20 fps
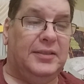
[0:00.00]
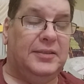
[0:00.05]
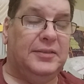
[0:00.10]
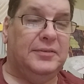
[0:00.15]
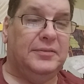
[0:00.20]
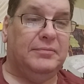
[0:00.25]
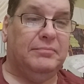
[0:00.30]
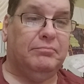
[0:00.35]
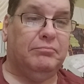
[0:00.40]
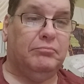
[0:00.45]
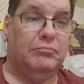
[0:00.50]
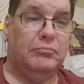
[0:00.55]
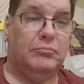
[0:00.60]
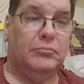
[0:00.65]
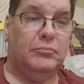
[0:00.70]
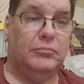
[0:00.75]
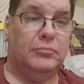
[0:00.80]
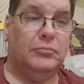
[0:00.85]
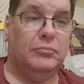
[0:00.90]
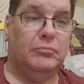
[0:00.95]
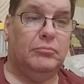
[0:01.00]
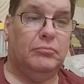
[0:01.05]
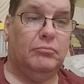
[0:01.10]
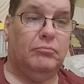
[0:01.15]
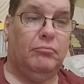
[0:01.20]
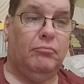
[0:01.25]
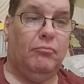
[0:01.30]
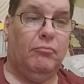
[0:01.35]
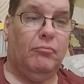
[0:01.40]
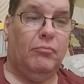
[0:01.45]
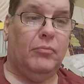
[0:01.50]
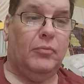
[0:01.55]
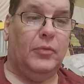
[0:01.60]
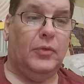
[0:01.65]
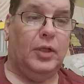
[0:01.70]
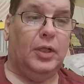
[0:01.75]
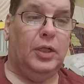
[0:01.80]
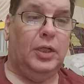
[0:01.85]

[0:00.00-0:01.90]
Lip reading: Nobody speaks.